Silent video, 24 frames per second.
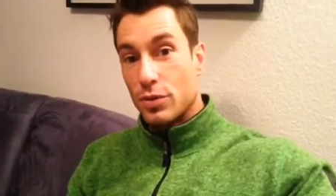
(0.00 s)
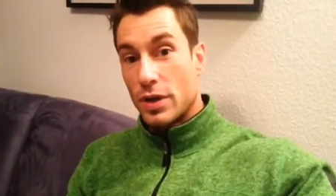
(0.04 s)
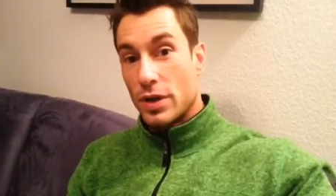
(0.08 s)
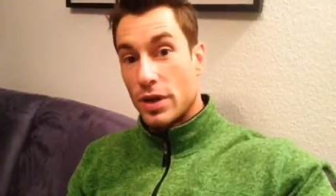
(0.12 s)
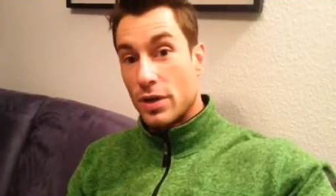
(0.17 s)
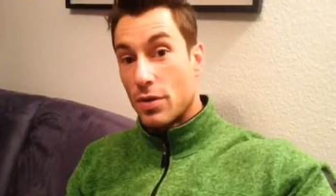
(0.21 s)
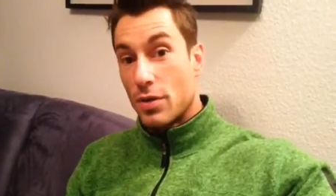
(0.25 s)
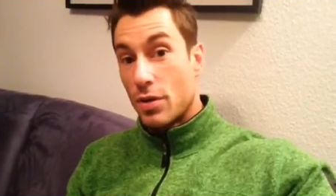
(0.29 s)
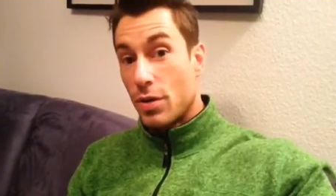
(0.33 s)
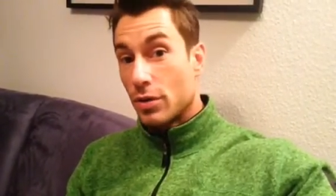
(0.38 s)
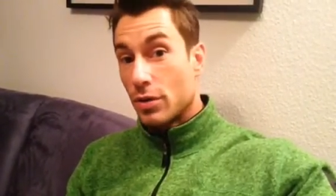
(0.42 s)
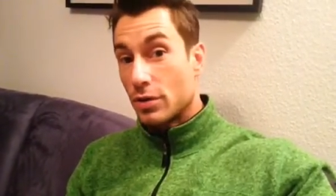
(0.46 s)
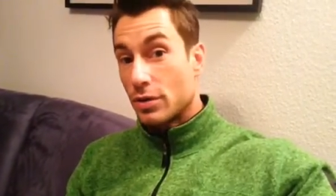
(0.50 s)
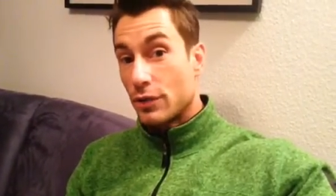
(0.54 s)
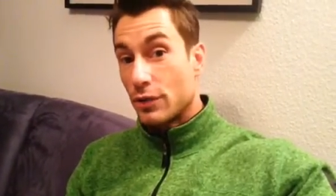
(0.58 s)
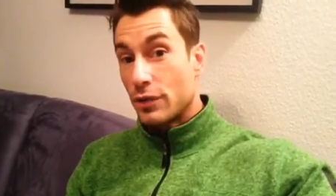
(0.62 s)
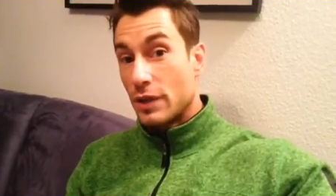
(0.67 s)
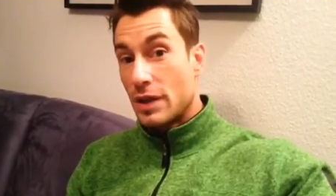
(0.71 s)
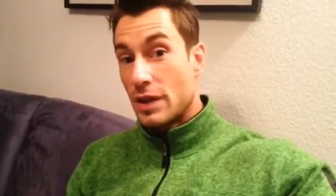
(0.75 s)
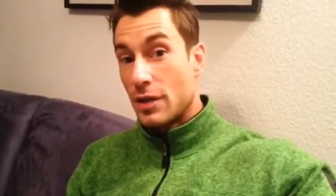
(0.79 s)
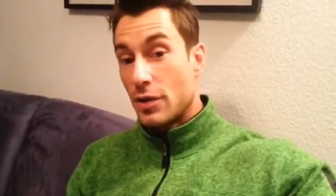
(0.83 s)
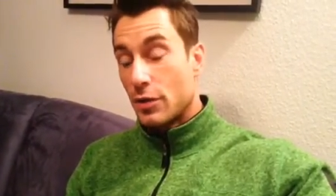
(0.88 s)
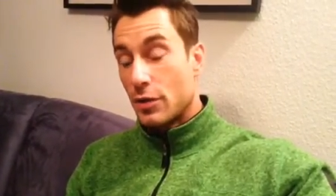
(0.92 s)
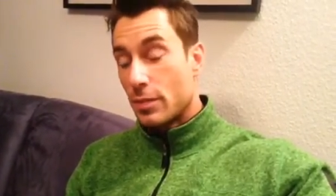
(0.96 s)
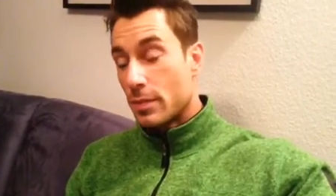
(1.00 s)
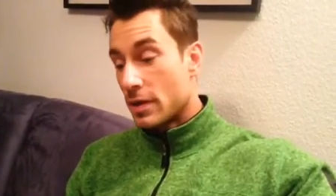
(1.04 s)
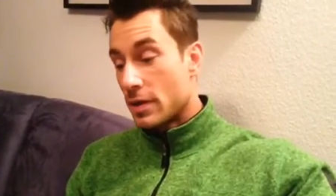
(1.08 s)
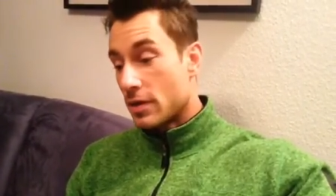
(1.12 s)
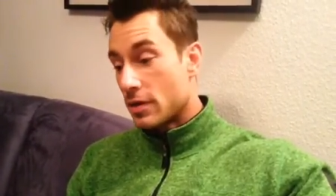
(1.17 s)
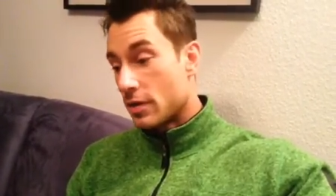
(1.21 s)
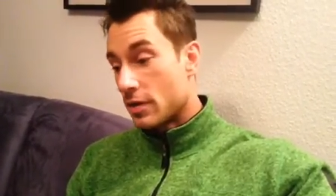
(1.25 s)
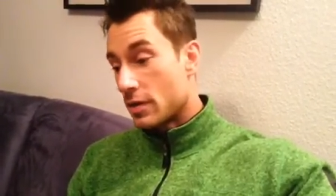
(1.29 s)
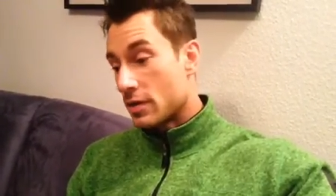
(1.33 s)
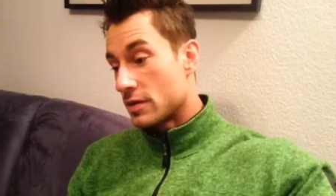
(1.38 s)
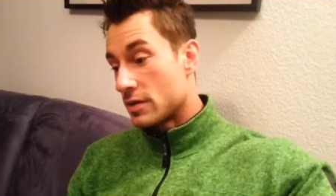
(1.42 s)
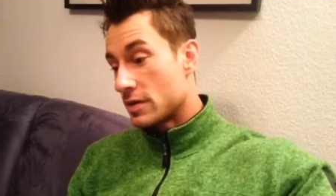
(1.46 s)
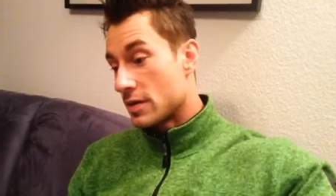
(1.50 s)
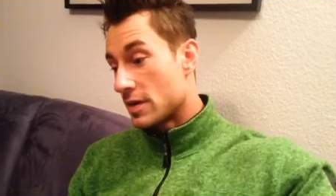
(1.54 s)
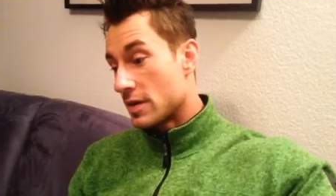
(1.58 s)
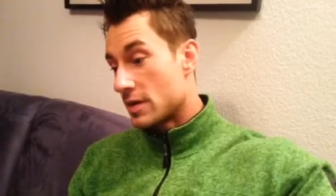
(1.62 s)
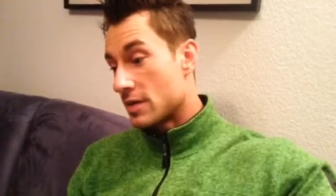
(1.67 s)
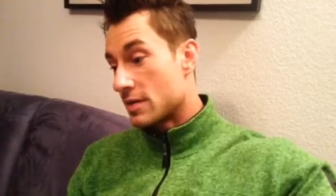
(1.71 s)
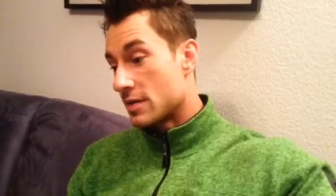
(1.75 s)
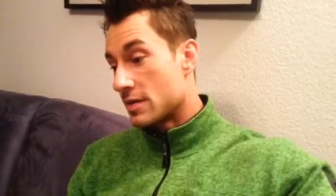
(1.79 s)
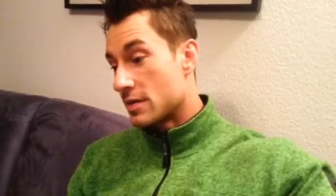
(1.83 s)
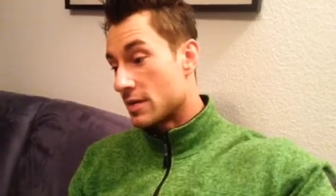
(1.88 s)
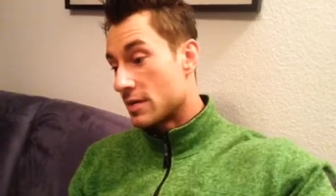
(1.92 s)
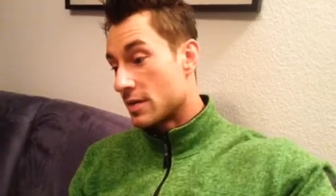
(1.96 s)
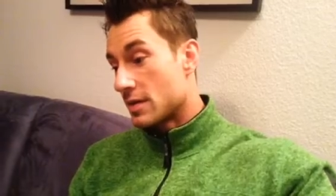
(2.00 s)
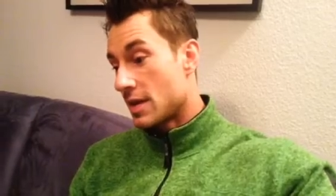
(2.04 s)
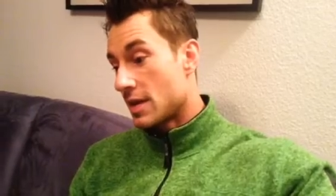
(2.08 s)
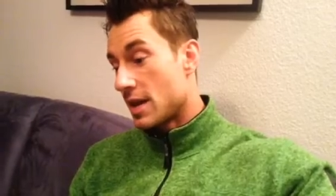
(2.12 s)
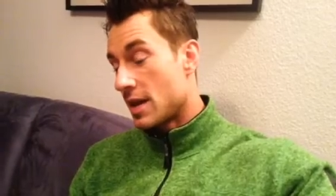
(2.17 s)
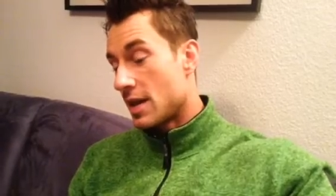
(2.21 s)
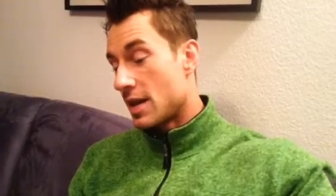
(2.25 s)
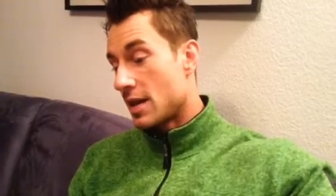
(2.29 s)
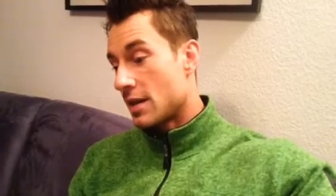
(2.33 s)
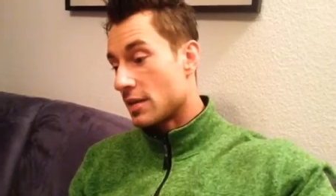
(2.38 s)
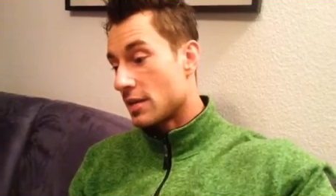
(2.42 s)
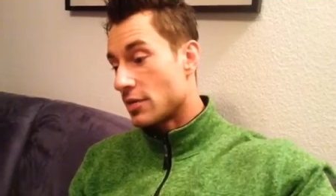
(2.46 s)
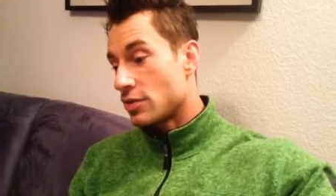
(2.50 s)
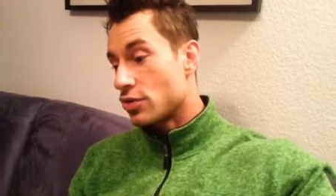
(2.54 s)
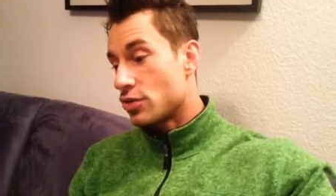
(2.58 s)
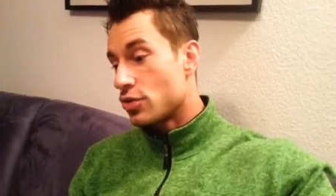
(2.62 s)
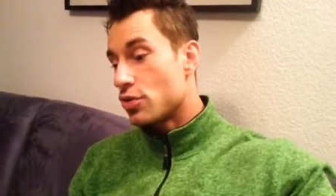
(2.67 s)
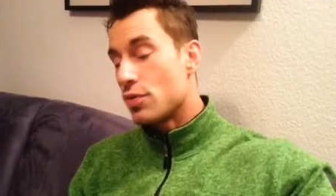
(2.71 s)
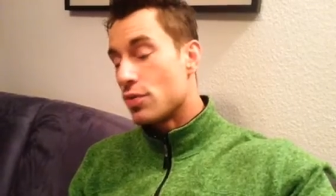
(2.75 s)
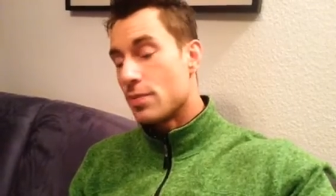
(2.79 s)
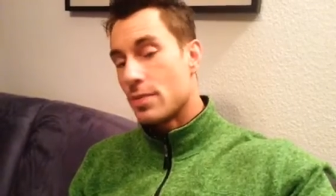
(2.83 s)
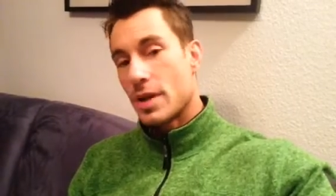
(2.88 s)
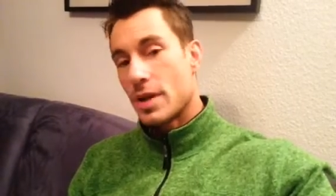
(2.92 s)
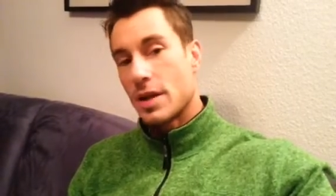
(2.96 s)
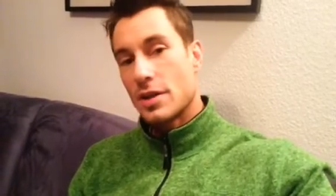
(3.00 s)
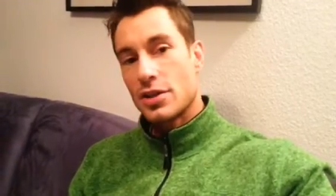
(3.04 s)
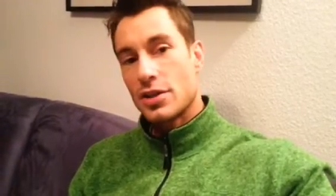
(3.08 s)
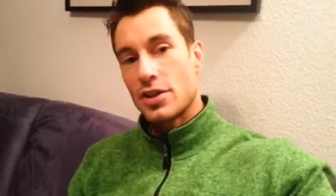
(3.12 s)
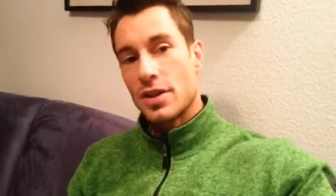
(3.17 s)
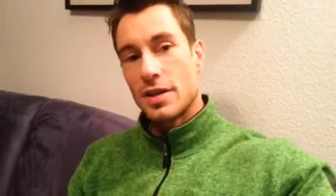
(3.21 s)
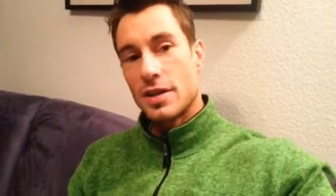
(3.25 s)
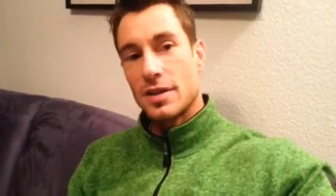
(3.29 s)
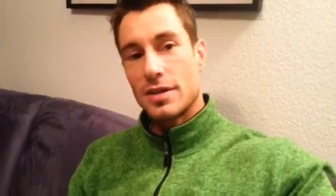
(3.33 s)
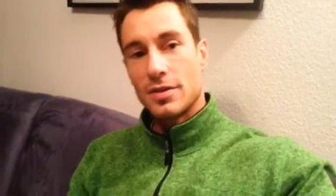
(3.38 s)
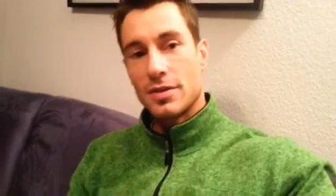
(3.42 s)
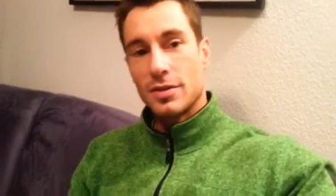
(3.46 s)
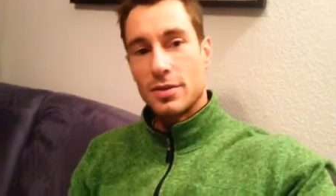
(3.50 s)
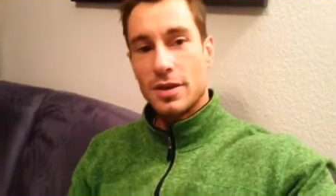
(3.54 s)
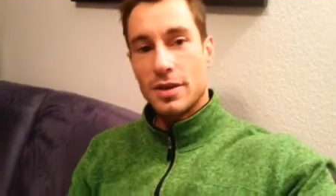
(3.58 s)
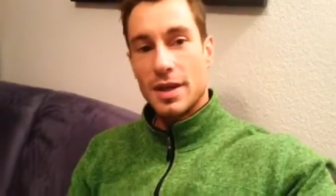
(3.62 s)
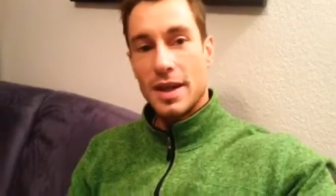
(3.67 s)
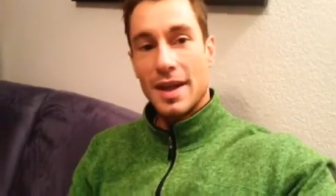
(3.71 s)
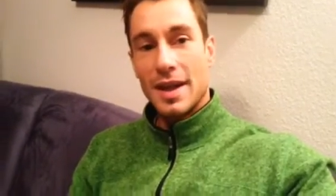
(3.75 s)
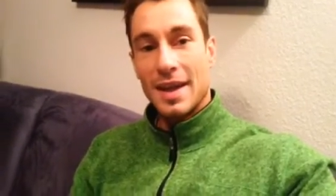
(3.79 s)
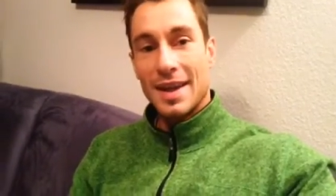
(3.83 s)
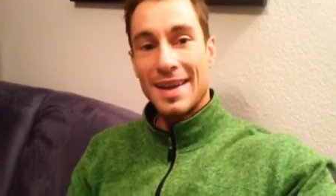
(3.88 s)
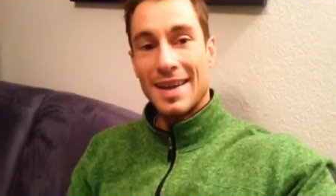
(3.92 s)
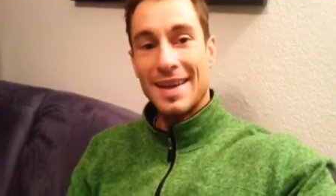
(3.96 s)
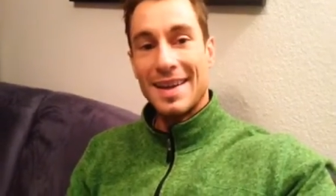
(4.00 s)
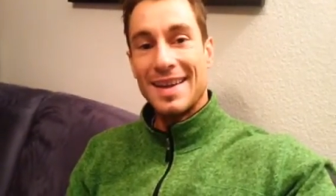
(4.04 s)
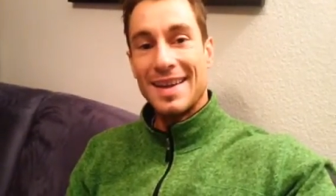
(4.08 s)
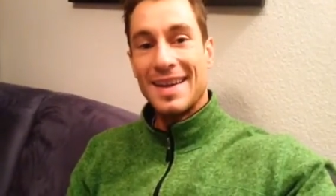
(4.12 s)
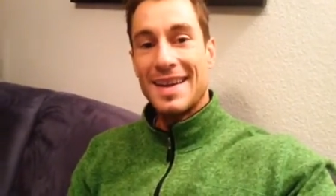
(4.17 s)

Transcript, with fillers: record a vlog because it's getting too much at today